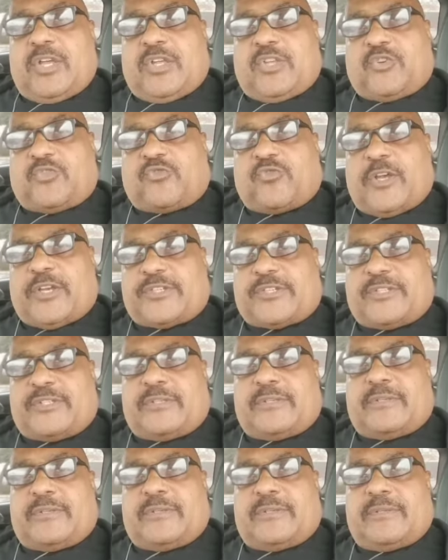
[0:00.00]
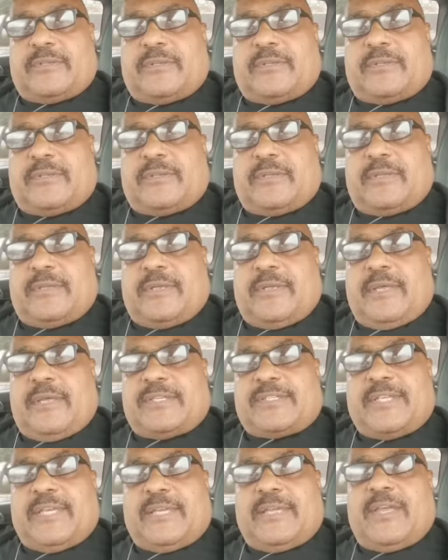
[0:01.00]
Trust.
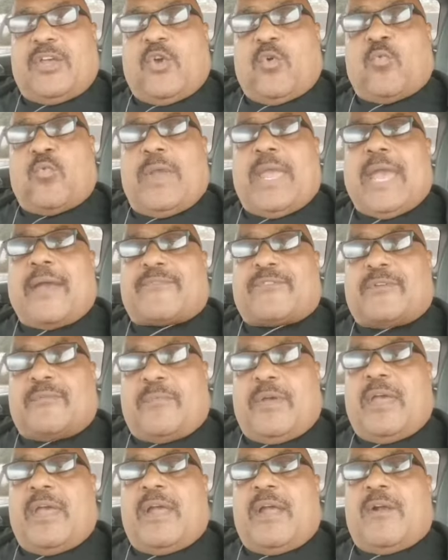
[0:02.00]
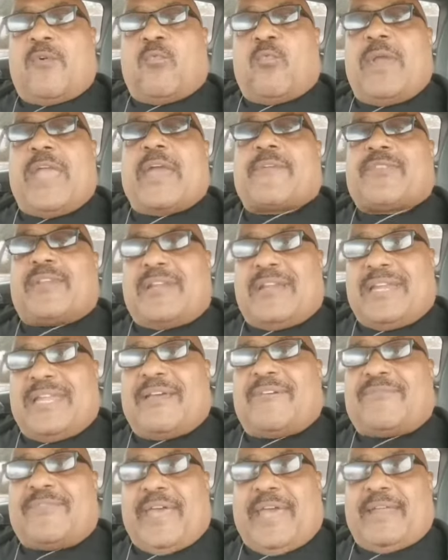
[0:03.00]
See, we have to we have to
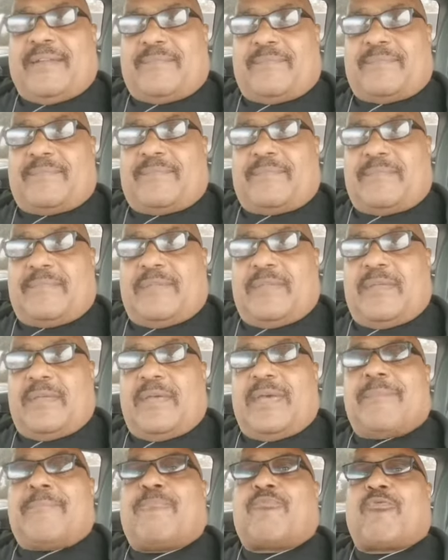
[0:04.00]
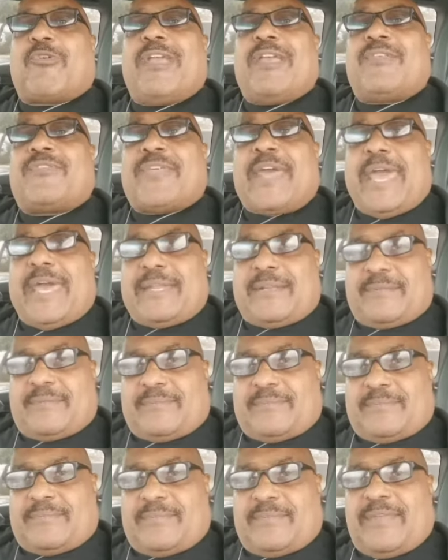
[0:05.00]
live that. Breathe that.
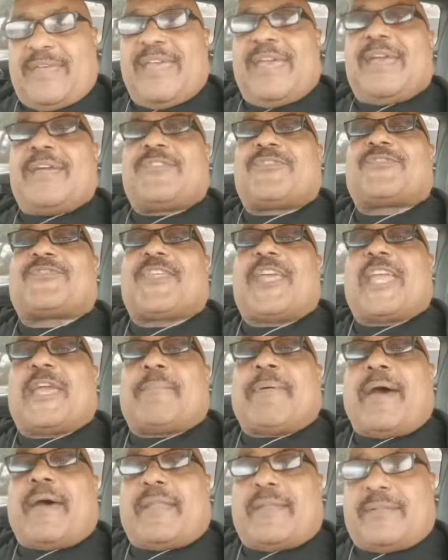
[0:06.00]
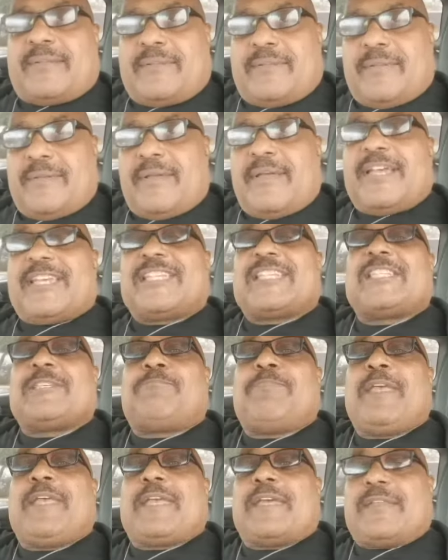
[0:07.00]
Think about it.
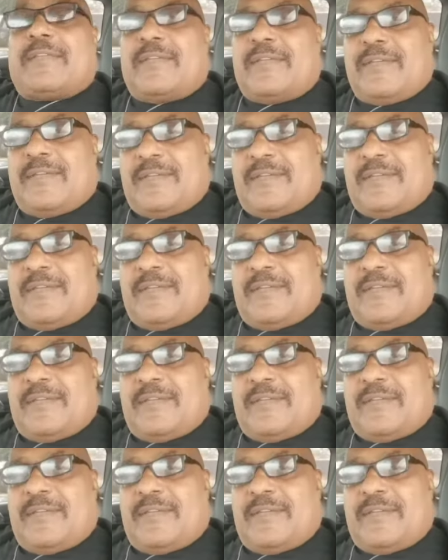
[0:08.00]
Speak it.